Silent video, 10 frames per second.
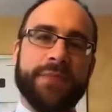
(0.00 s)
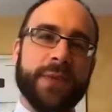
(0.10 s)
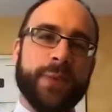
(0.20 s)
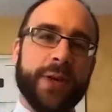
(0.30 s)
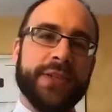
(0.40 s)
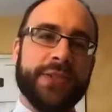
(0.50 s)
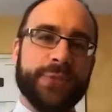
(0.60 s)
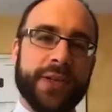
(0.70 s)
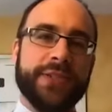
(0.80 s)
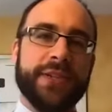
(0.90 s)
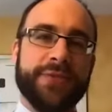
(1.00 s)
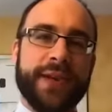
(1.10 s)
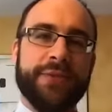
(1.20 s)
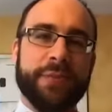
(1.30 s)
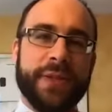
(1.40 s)
where's your
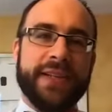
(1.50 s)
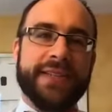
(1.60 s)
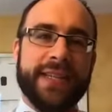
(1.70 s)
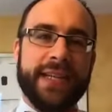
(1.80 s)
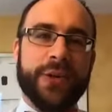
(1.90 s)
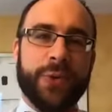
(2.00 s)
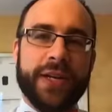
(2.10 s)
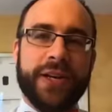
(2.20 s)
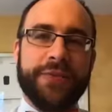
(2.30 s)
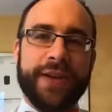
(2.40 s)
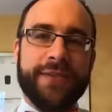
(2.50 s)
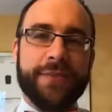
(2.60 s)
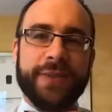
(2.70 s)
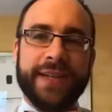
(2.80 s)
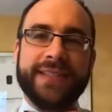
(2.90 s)
favorite place to eat, or one of your
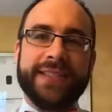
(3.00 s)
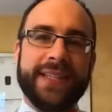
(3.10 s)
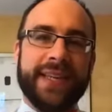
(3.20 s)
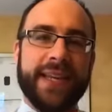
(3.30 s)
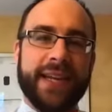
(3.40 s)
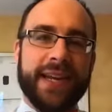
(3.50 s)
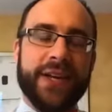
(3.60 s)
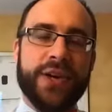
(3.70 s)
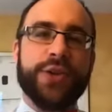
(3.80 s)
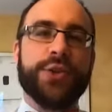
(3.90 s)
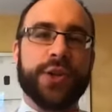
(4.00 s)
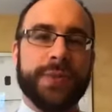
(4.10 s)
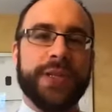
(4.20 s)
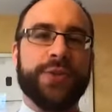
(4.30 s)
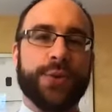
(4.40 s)
favorite places to eat? I know you took
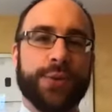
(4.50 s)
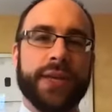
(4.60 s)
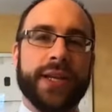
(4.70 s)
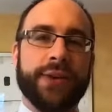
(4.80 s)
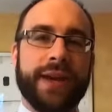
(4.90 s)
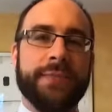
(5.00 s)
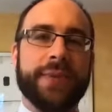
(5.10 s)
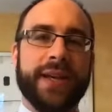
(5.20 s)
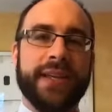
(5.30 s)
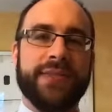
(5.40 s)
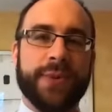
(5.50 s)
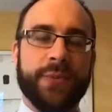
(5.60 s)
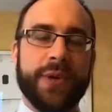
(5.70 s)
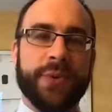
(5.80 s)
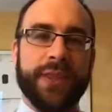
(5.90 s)
me to a really great place when
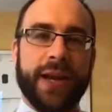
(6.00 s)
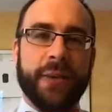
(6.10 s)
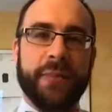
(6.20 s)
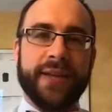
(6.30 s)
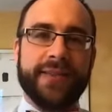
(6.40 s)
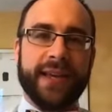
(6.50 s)
we were there, but...